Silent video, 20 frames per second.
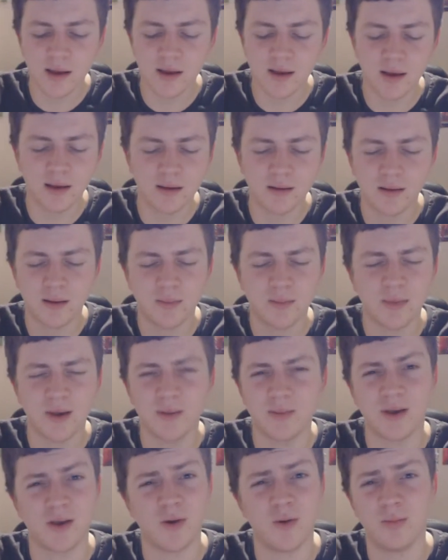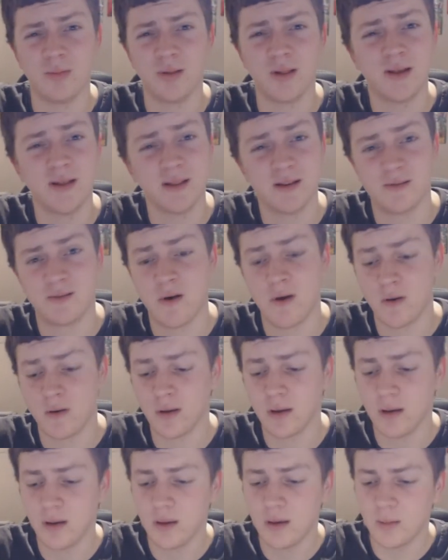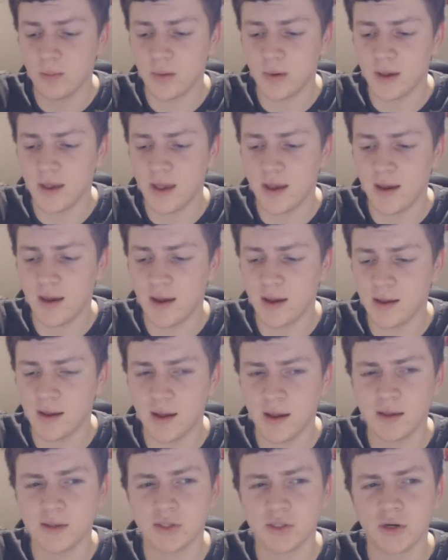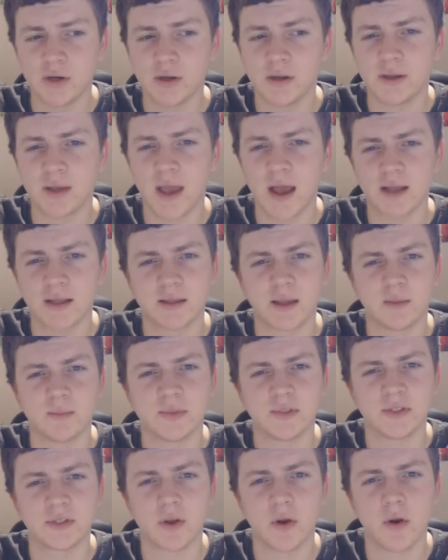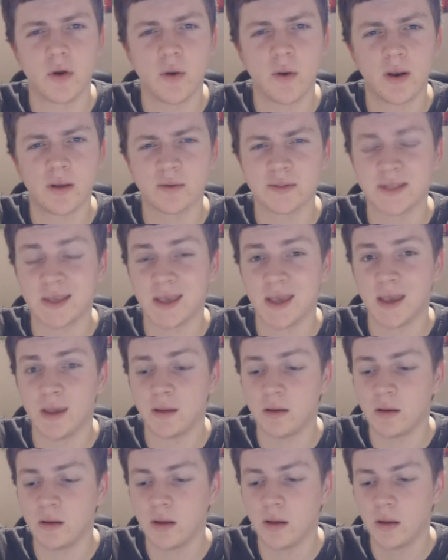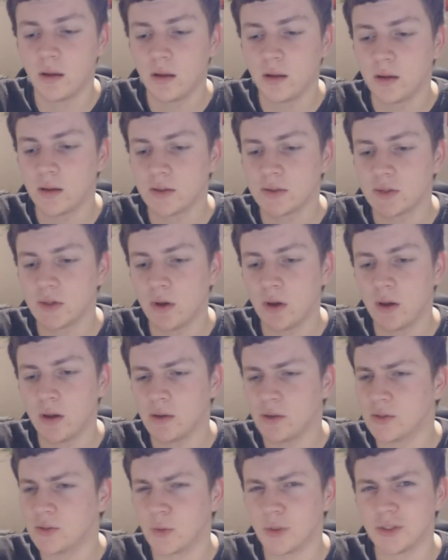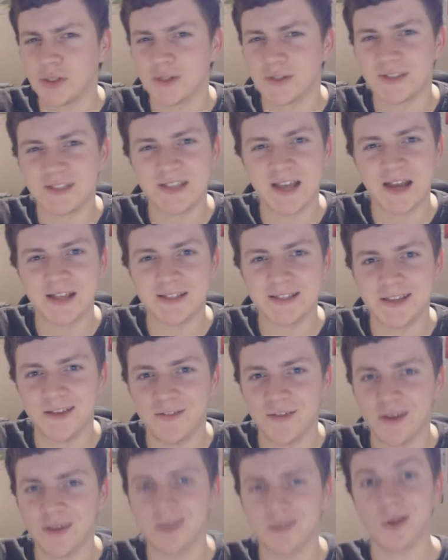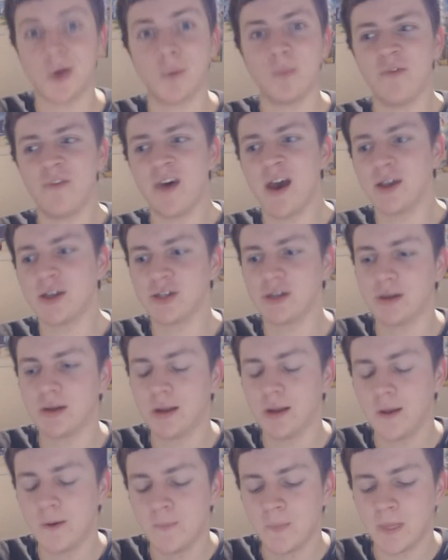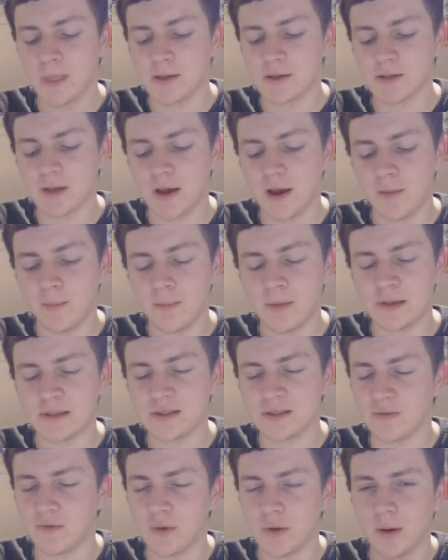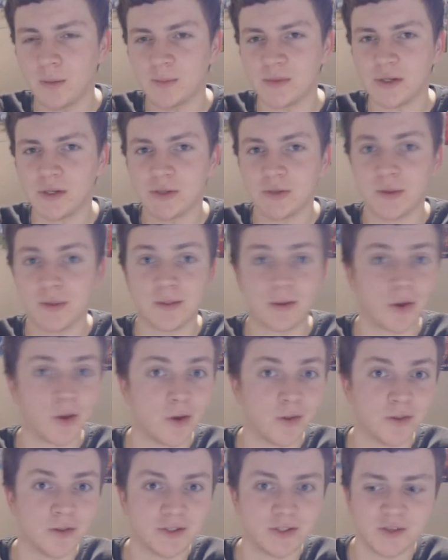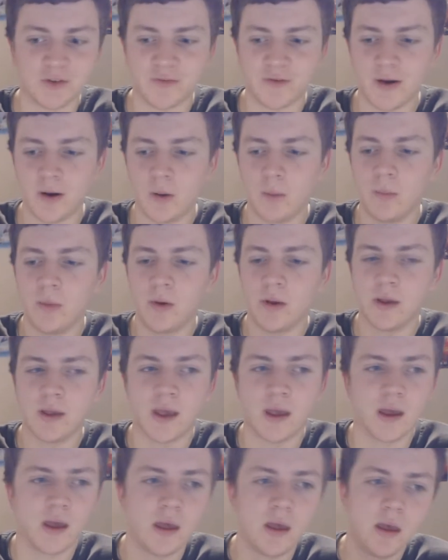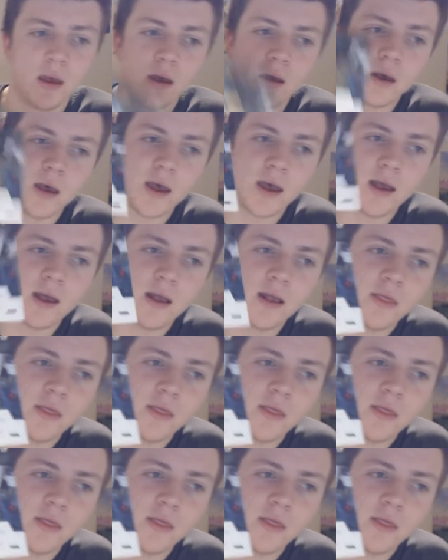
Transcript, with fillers: Uh, I might be completely wrong, but yeah, I, I enjoyed Cardcaptor Sakura when I was a kid, so I used to watch it on C I T V dubbed version. So I missed a few episodes when they cut and stuff out, but yeah.